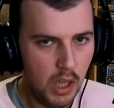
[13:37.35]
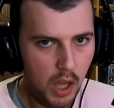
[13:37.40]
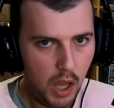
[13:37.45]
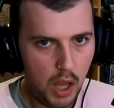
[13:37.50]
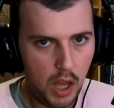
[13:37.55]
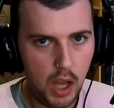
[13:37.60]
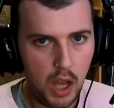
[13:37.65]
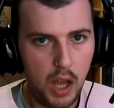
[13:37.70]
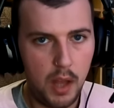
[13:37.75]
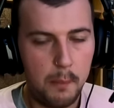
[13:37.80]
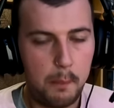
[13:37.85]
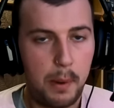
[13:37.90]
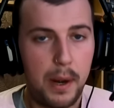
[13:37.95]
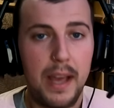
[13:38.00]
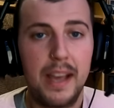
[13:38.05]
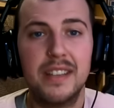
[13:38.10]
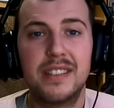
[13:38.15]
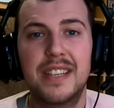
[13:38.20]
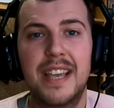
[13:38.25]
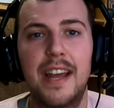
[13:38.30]
Uh,
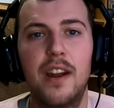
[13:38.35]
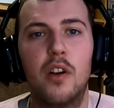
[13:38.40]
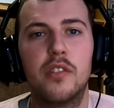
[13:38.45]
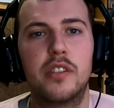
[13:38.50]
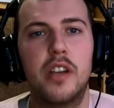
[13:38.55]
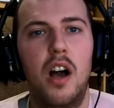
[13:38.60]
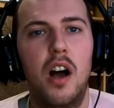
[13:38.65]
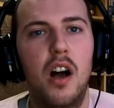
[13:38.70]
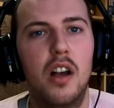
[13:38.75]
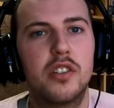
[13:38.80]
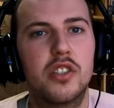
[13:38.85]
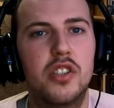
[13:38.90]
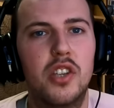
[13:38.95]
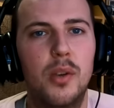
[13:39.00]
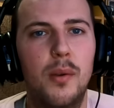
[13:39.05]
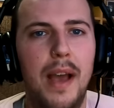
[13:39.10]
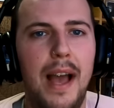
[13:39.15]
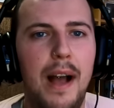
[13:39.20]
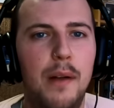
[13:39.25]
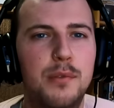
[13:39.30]
players cannot ask
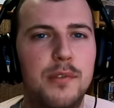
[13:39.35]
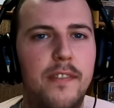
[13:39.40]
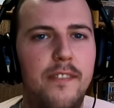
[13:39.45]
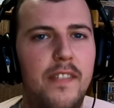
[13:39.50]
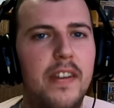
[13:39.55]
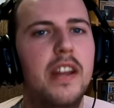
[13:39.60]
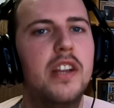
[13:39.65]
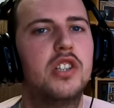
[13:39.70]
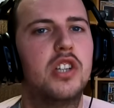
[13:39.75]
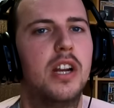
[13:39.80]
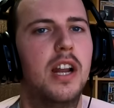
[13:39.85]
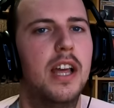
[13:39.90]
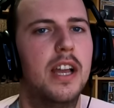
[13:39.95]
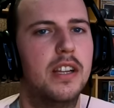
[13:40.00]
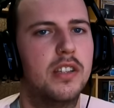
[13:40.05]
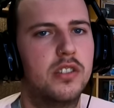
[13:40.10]
you how to finish a leg.